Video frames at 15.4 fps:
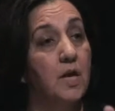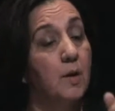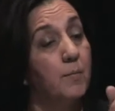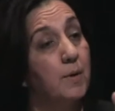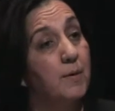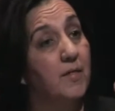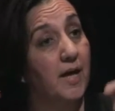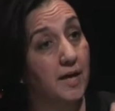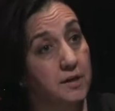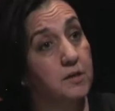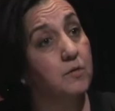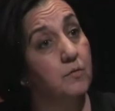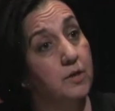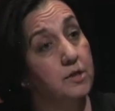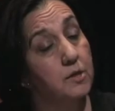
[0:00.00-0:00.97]
Maybe that's
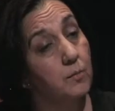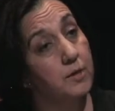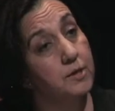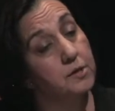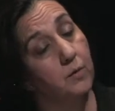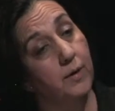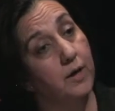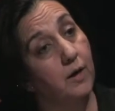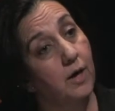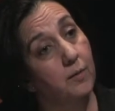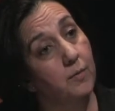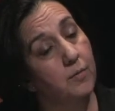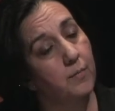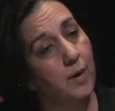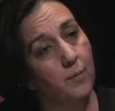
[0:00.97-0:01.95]
the reason what's going on
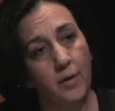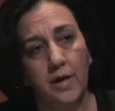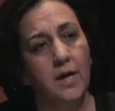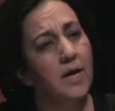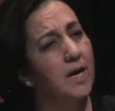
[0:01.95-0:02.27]
with memory.